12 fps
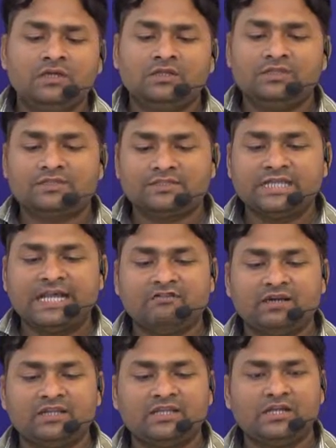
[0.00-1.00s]
the self
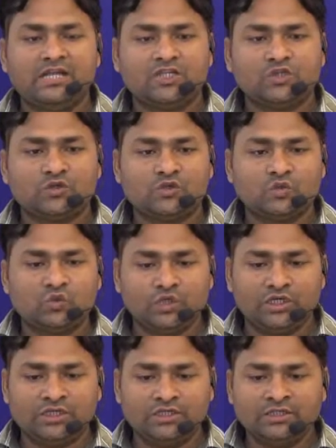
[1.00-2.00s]
and the natural
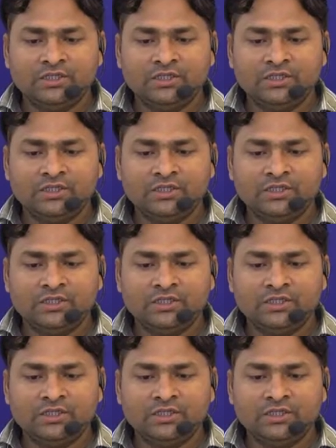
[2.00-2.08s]
world,